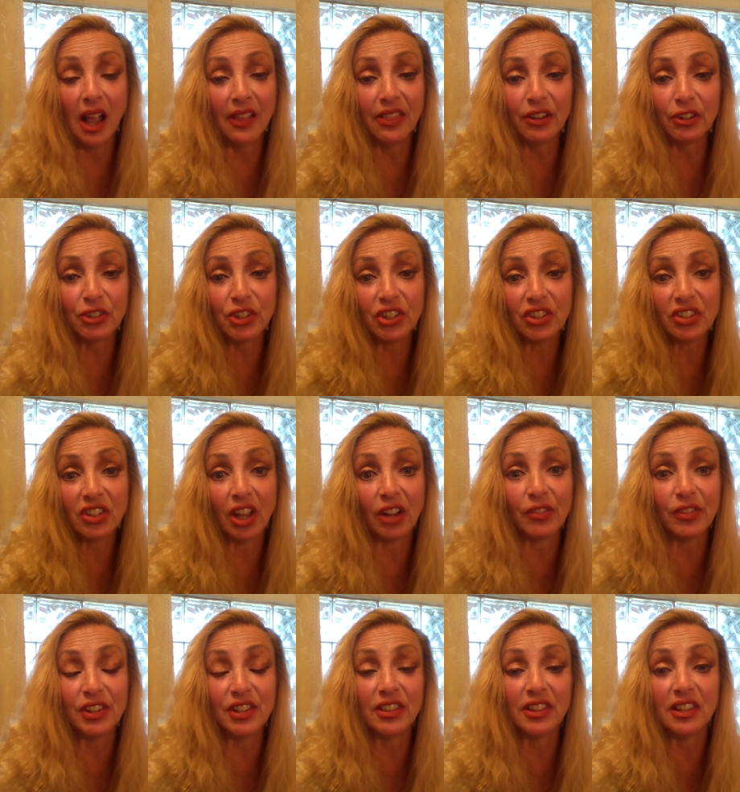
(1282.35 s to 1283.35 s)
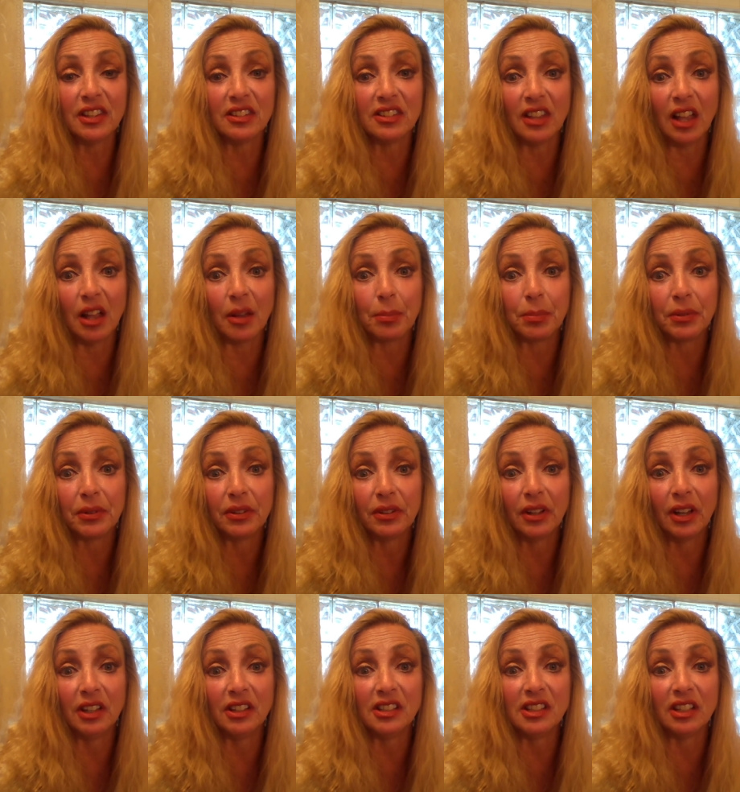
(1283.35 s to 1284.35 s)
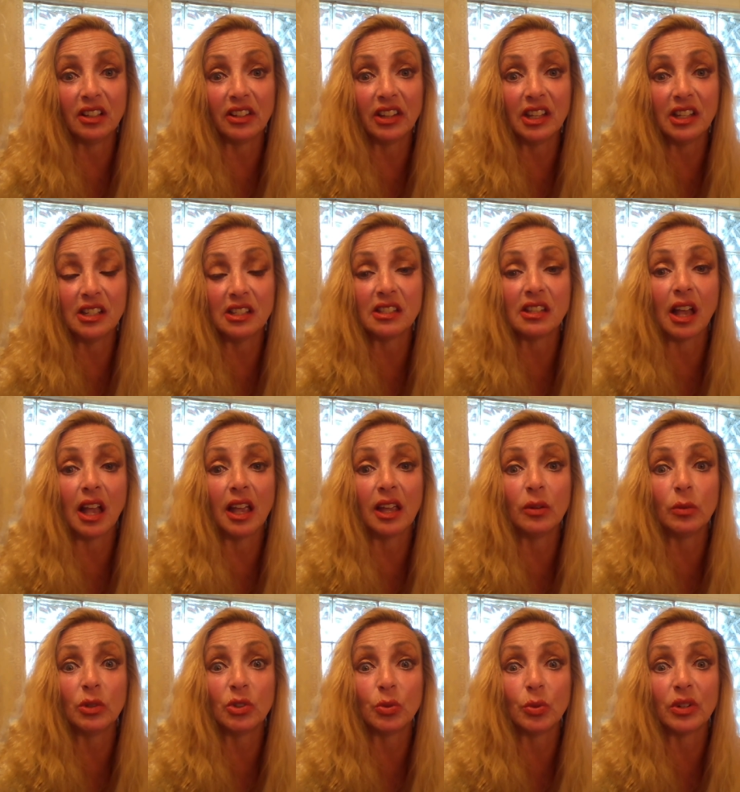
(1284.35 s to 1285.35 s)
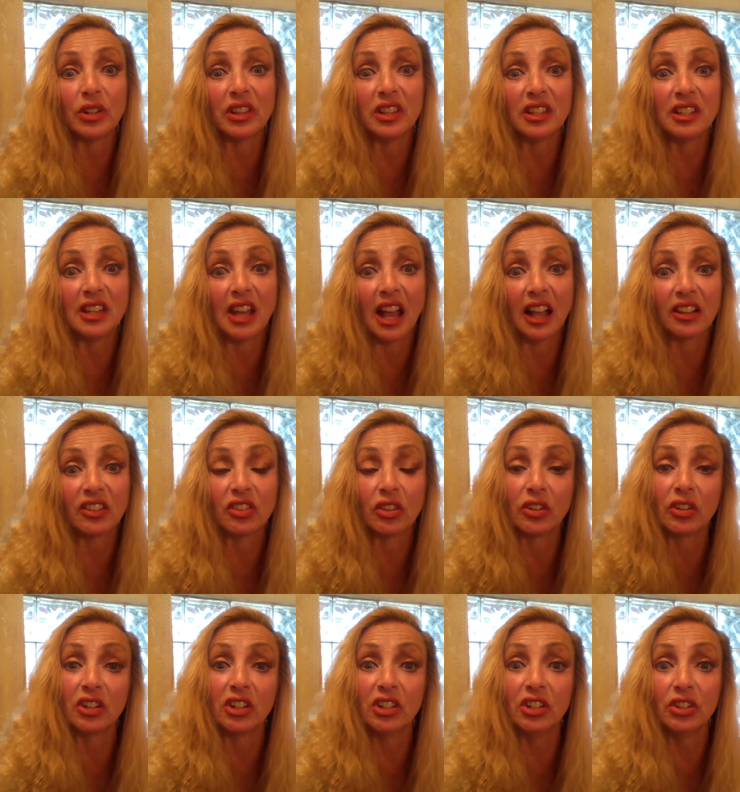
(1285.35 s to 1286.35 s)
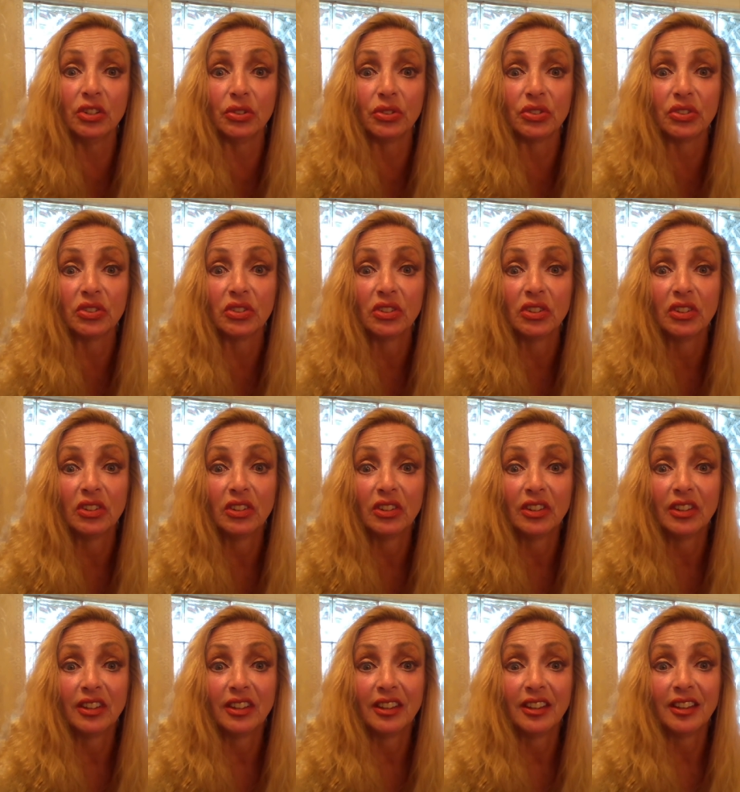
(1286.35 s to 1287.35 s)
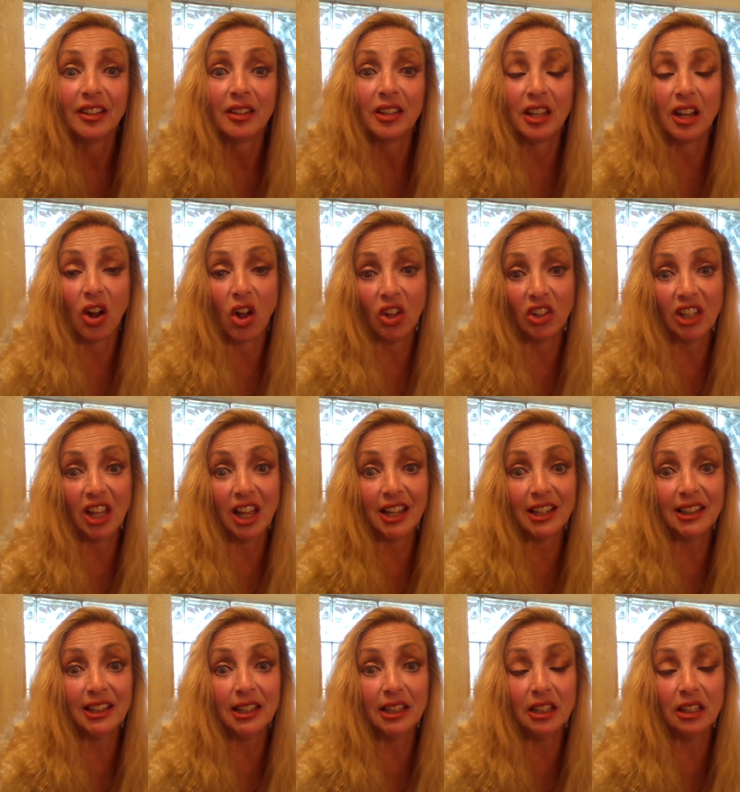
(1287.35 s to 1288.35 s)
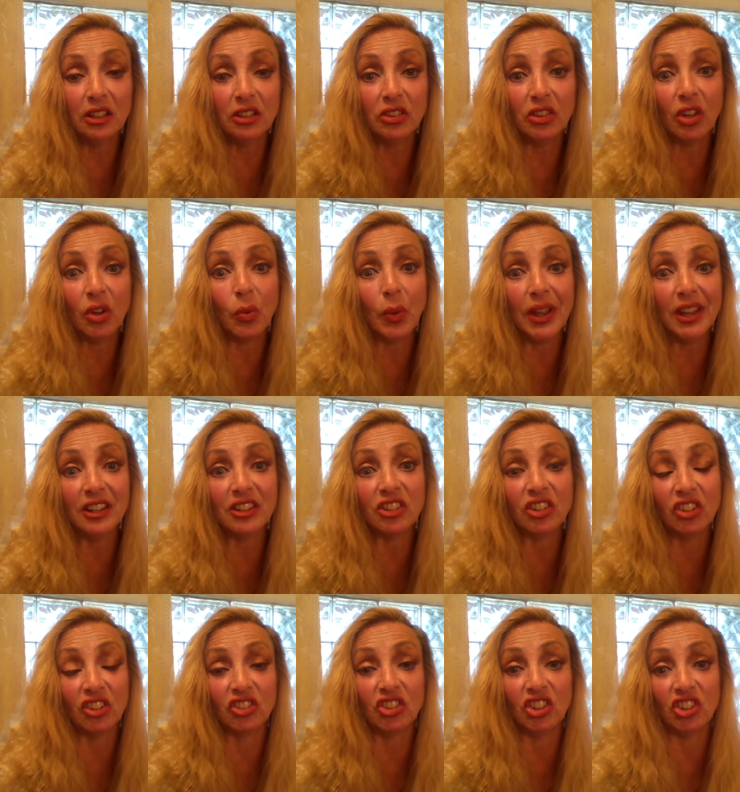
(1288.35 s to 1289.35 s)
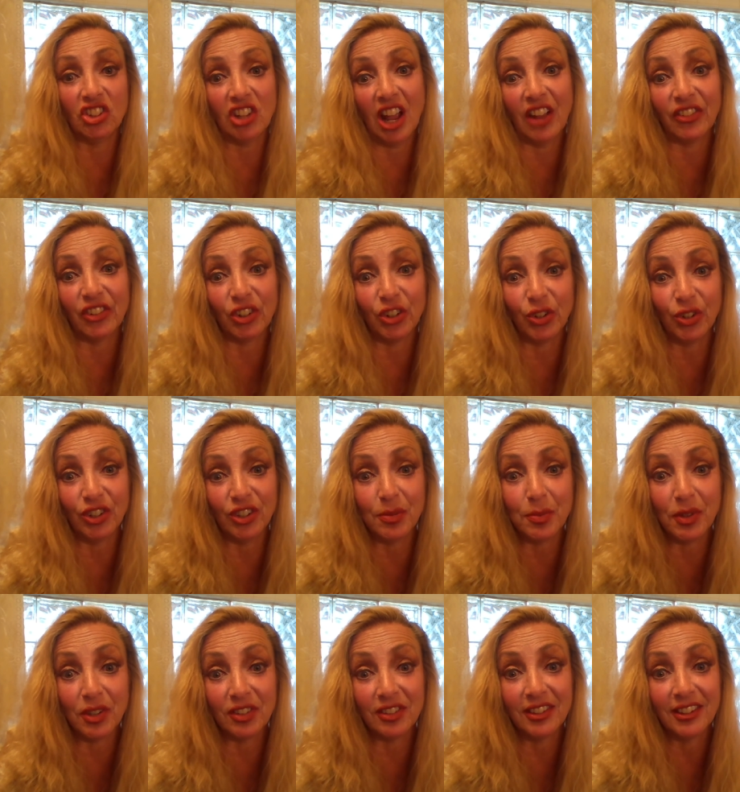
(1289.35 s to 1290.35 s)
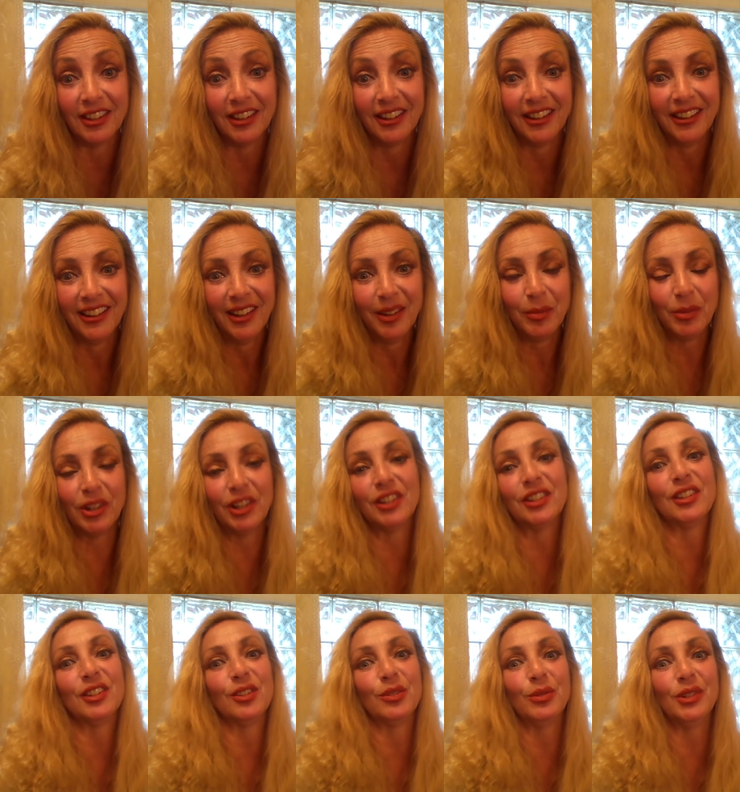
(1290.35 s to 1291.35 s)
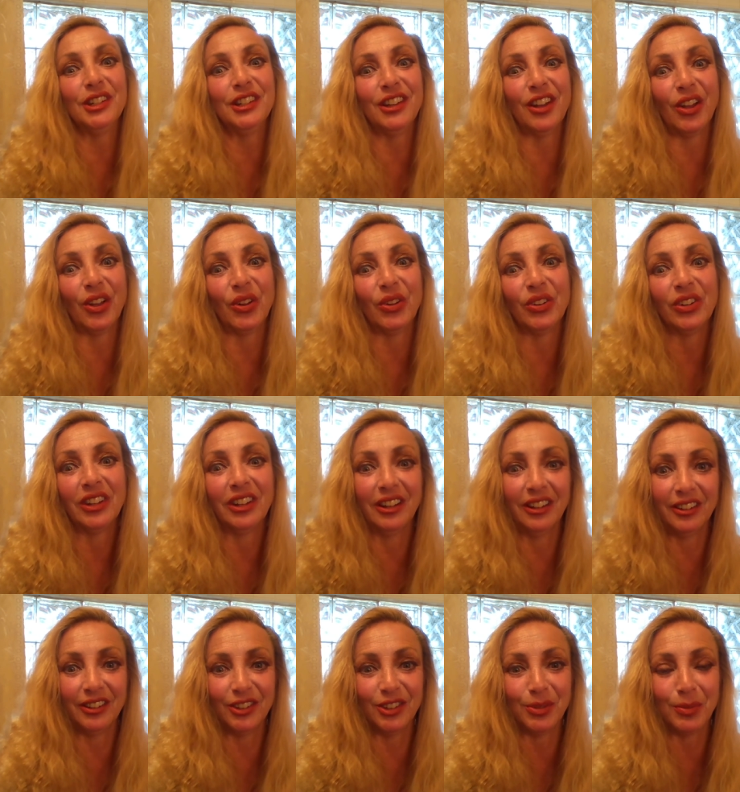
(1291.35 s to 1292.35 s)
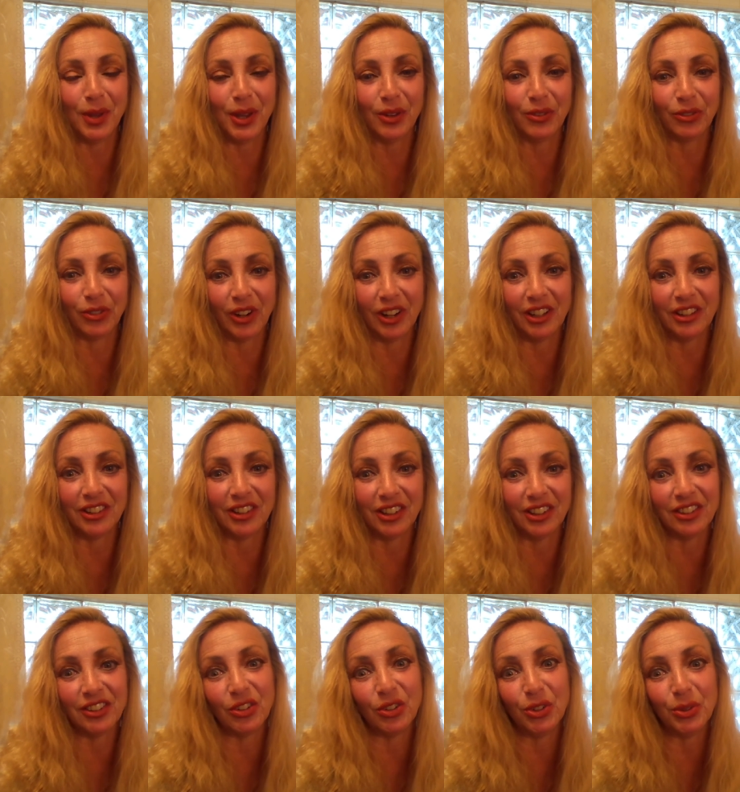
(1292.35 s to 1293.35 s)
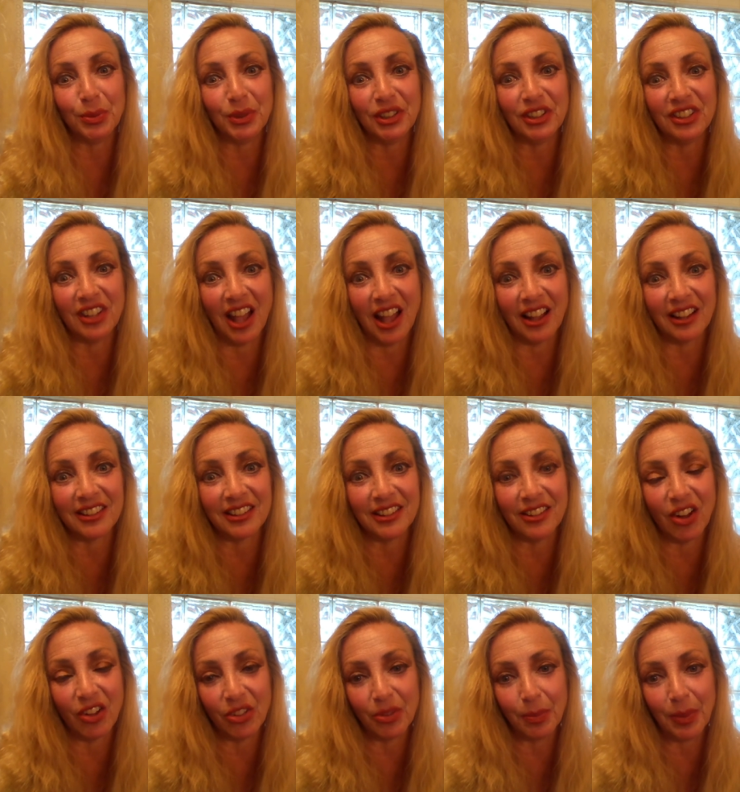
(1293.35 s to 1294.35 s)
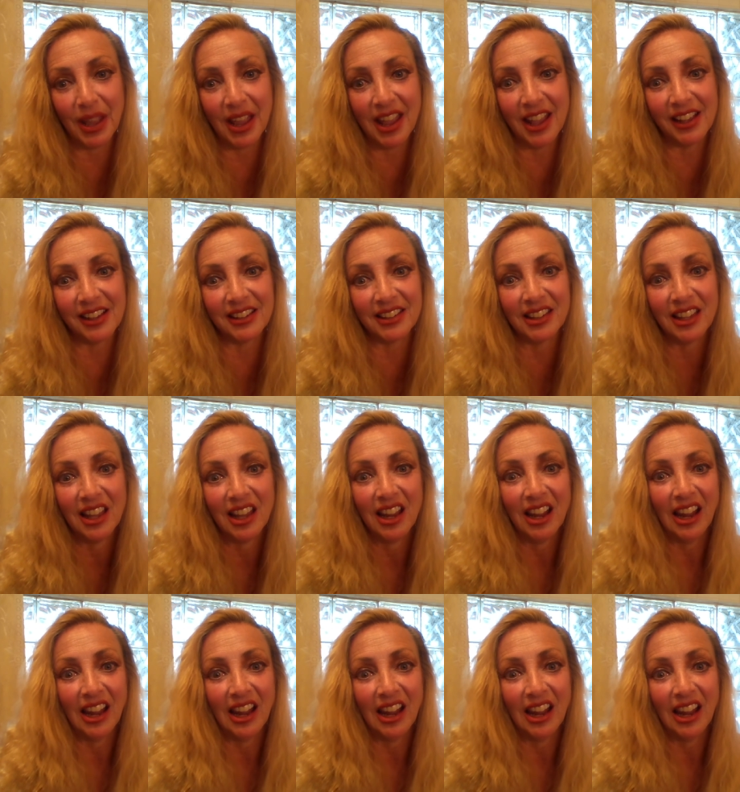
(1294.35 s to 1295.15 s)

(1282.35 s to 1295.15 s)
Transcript: And they're just covering things up until they decide which one of the attacks they're going to use. In all likelihood, they'll wait until just after Christmas. Because as we know, Hillary's main friends is Goldman Sachs and all the banks.